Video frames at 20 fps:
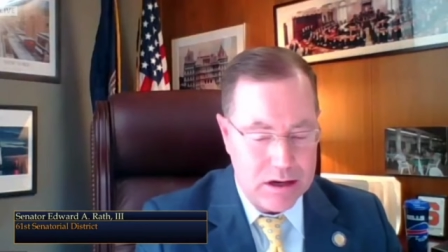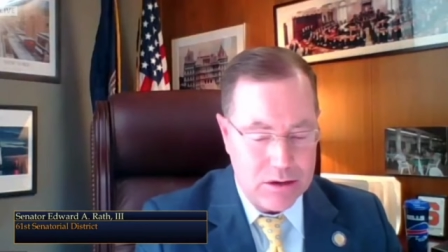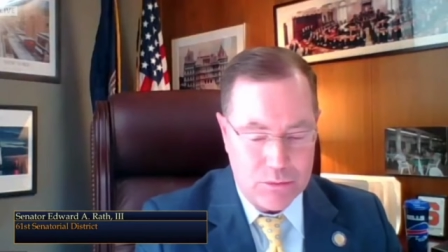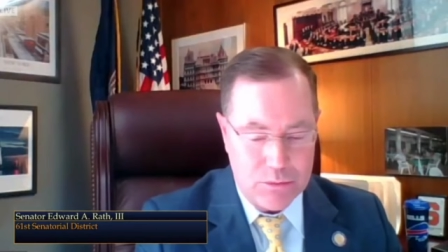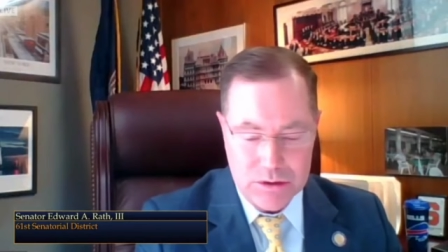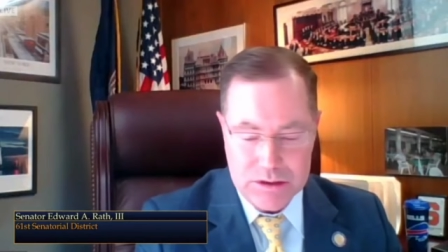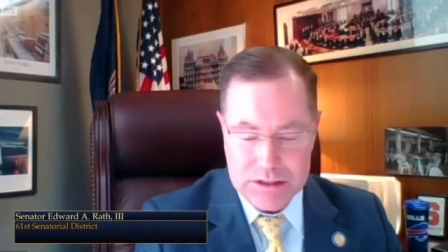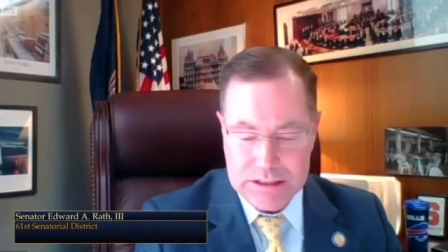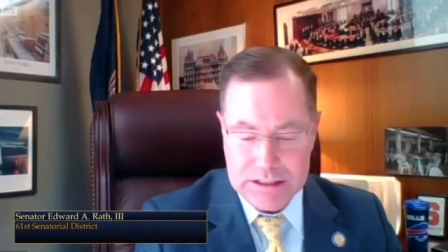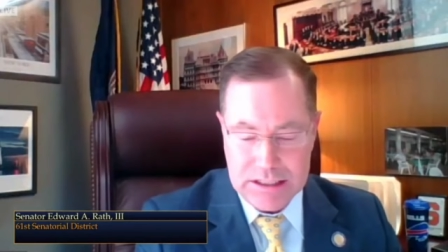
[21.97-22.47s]

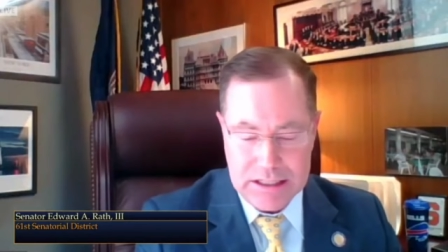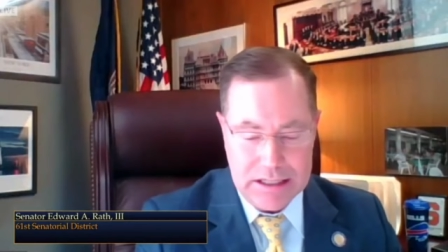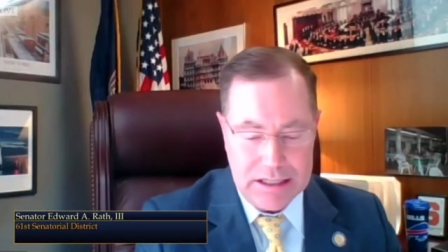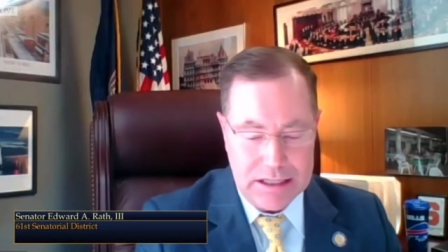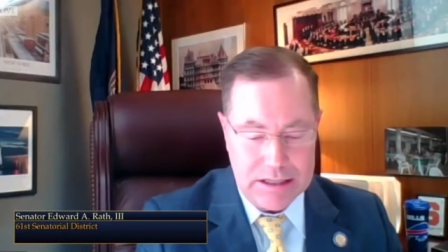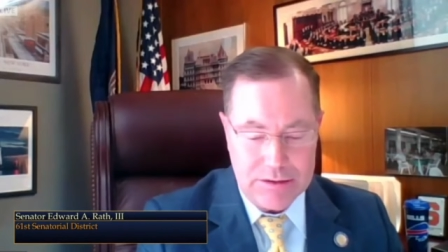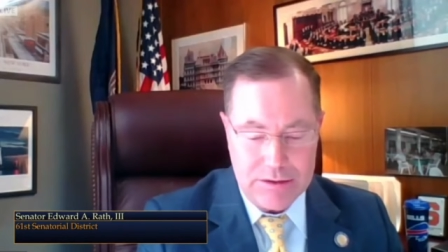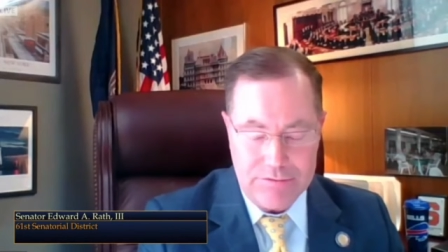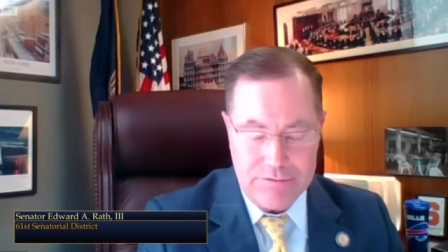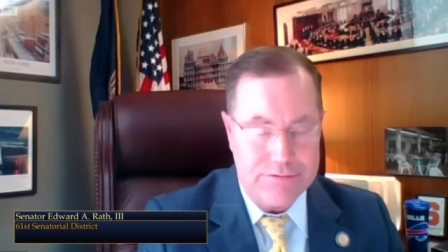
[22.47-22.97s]
we're
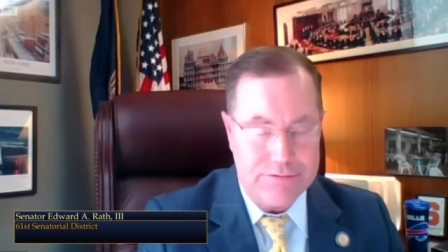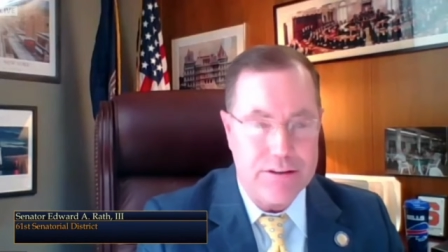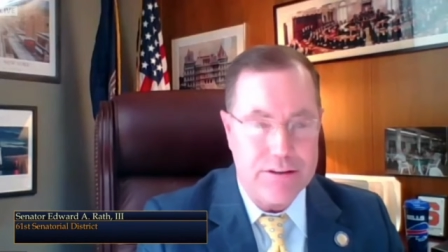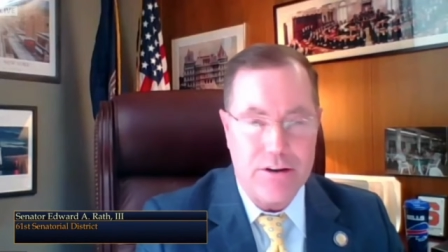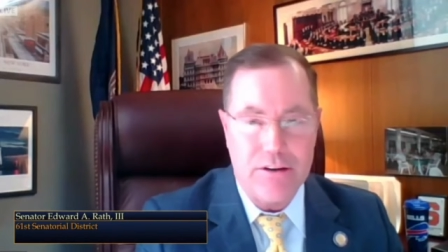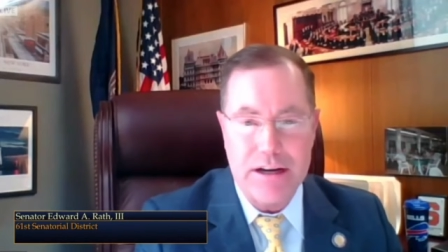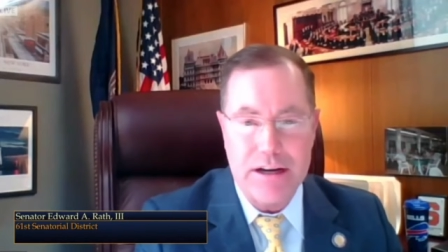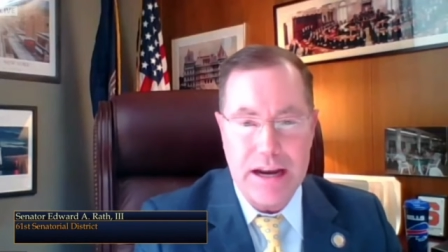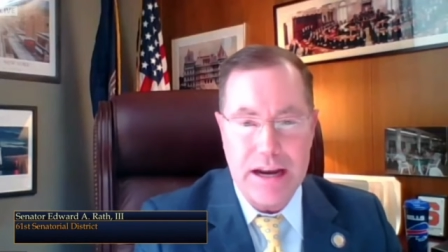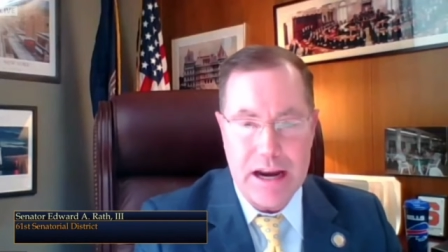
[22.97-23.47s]
seeing
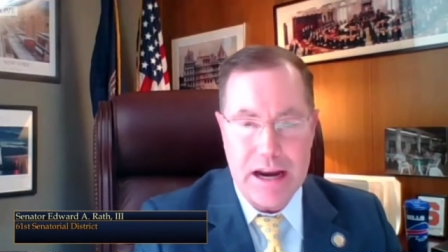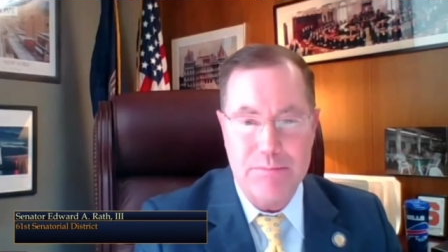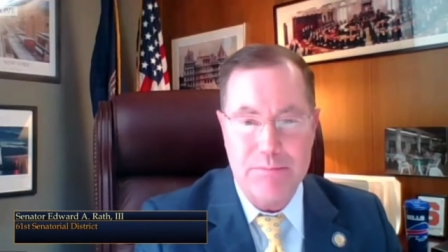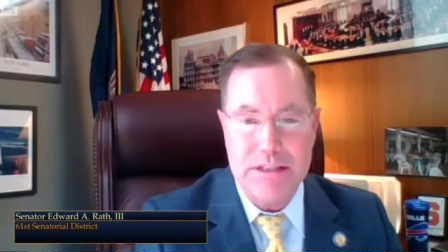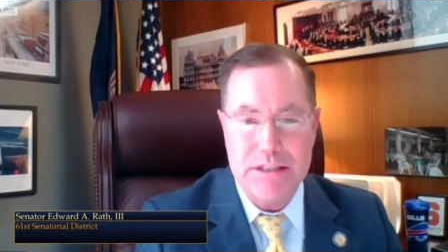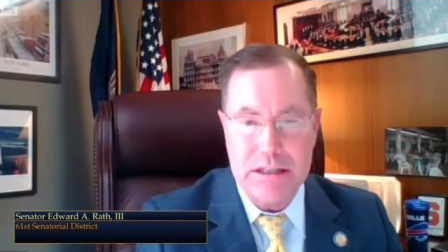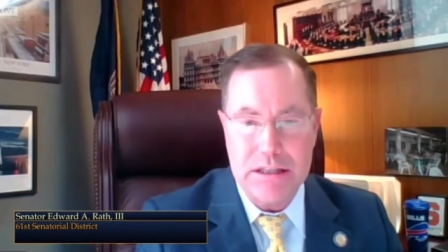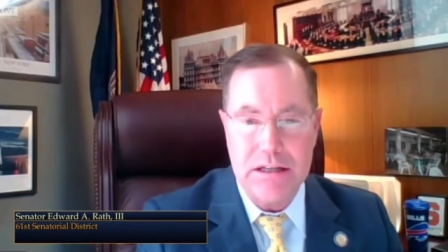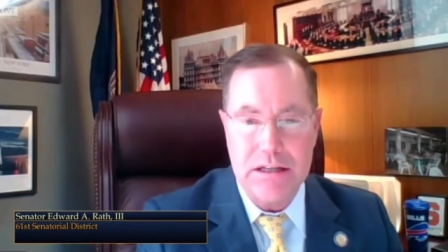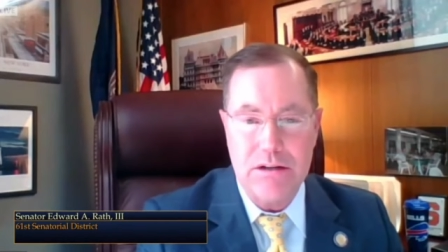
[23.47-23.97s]
very
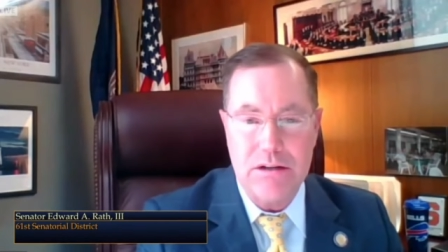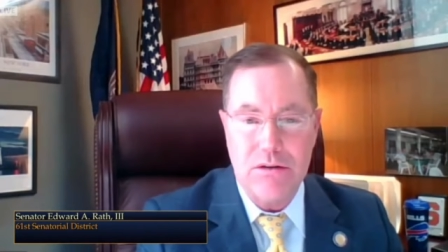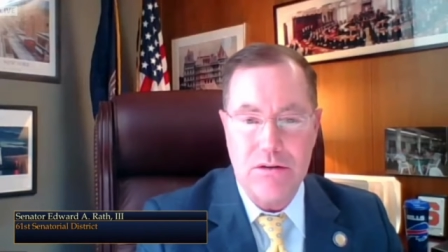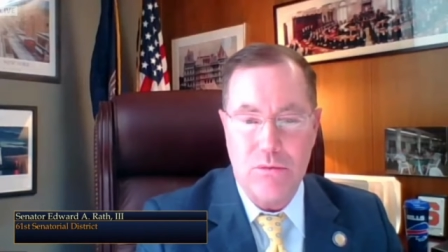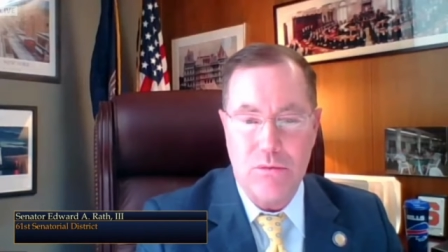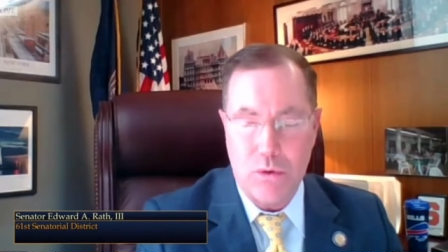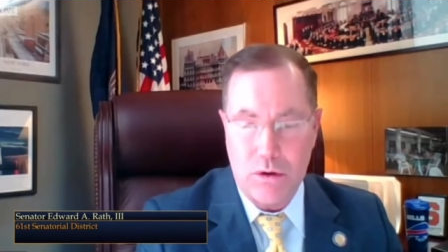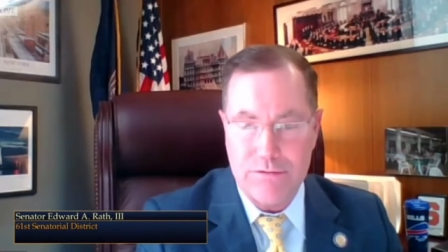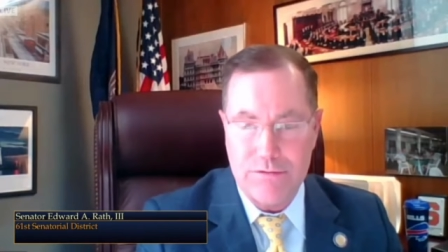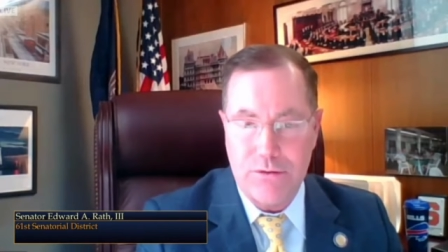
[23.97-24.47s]
empty
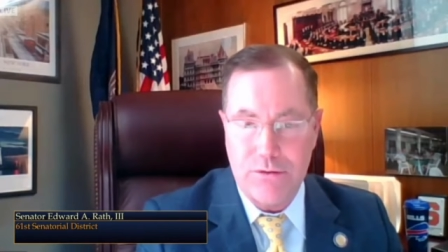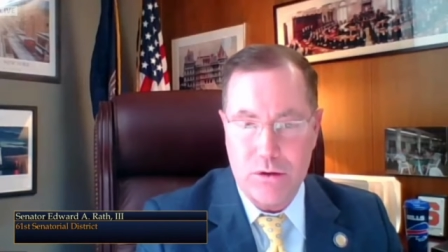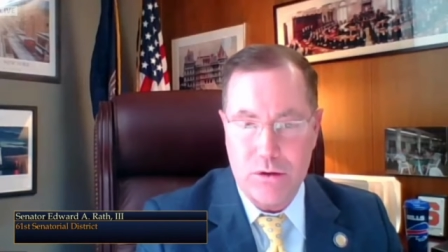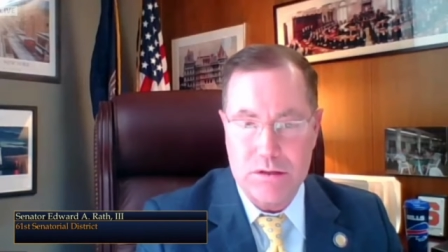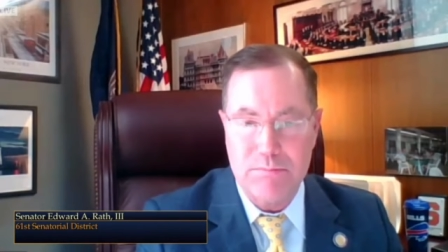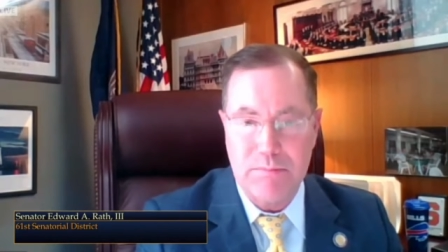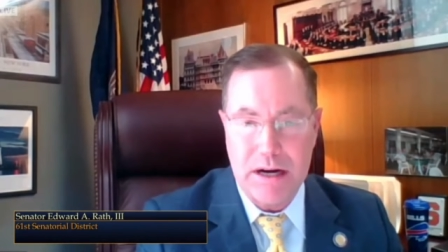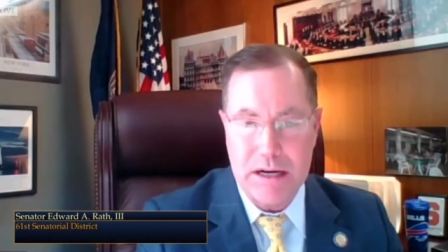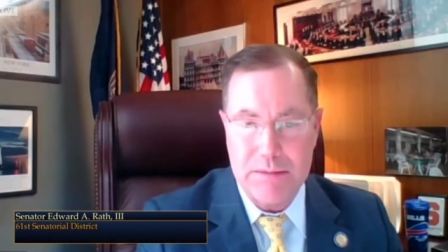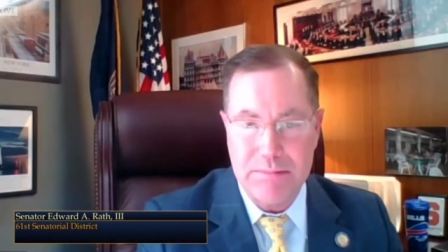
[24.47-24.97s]

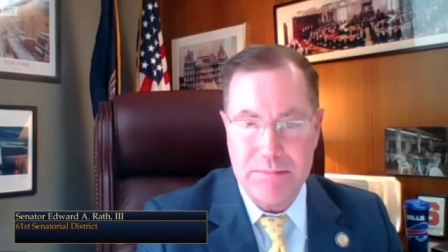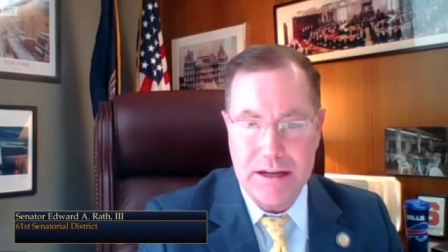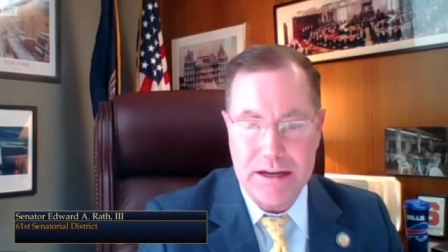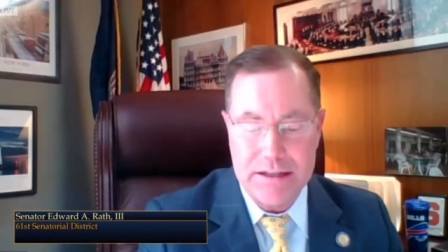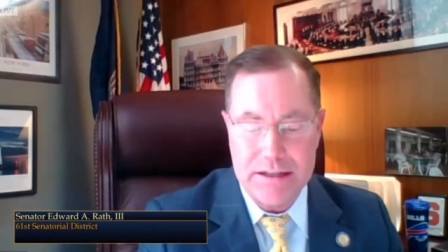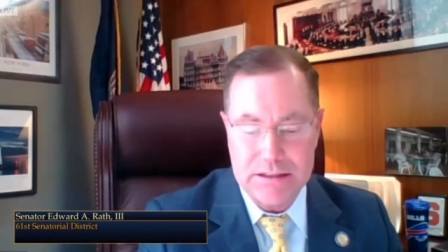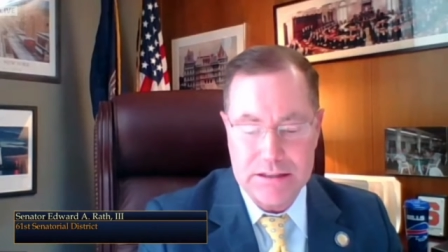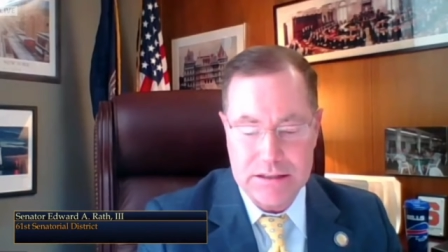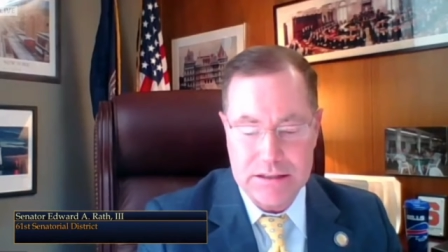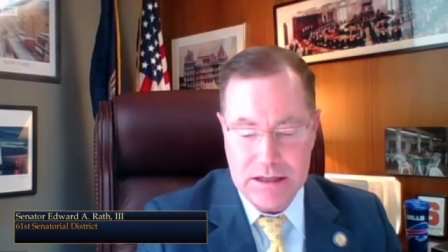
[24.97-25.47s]
workforce
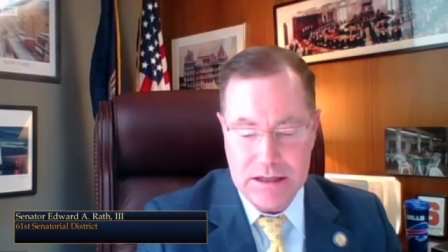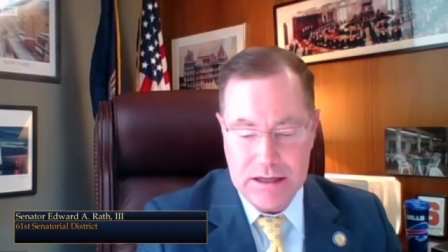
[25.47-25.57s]
pipelines